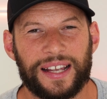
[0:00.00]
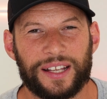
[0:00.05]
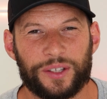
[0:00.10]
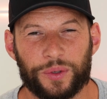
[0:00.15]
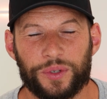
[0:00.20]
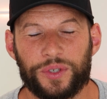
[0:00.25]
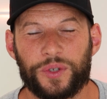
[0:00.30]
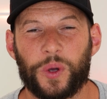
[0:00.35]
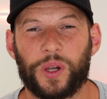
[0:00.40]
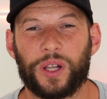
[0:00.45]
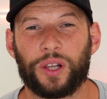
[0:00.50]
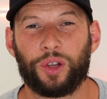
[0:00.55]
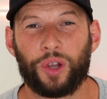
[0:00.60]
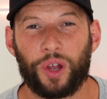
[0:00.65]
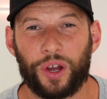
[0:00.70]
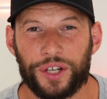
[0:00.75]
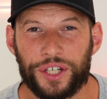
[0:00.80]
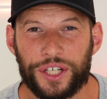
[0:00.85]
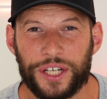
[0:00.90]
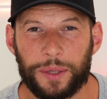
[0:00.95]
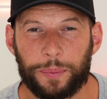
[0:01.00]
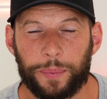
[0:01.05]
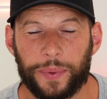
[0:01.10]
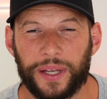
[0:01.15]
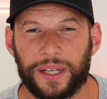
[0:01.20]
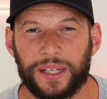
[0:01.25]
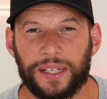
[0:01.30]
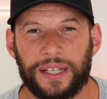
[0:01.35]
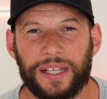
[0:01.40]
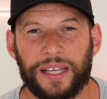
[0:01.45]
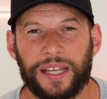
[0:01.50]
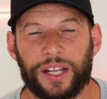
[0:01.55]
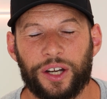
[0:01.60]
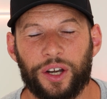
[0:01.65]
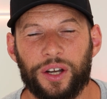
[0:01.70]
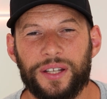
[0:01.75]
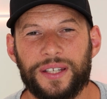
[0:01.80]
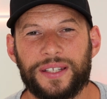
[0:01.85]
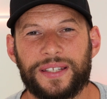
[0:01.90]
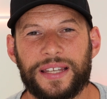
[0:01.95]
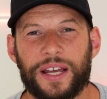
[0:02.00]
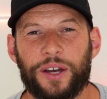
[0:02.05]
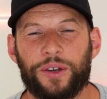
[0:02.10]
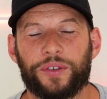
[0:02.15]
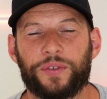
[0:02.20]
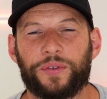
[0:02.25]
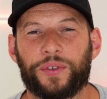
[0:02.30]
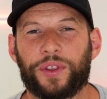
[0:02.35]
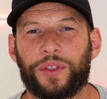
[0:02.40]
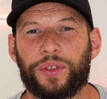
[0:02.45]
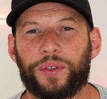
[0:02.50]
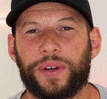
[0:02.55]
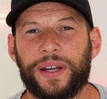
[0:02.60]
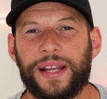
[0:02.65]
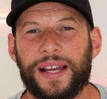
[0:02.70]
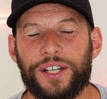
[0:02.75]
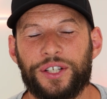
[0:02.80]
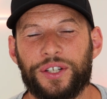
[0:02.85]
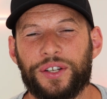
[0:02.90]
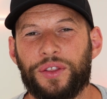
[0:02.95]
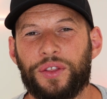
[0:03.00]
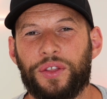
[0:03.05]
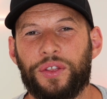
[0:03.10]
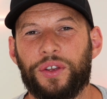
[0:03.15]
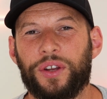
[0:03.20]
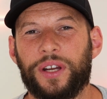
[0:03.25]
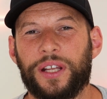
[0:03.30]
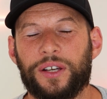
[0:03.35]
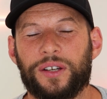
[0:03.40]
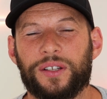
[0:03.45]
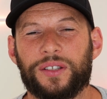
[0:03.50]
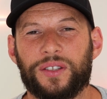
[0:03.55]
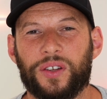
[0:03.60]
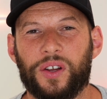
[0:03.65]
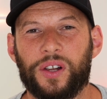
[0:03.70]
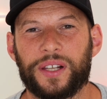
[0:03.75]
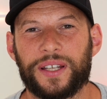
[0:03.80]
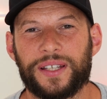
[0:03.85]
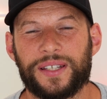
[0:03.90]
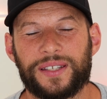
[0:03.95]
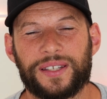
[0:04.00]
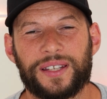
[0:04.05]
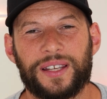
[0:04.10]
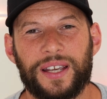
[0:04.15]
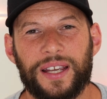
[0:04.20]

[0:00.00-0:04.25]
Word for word: it's also a lot cheaper. It only sells for 330 odd dollars.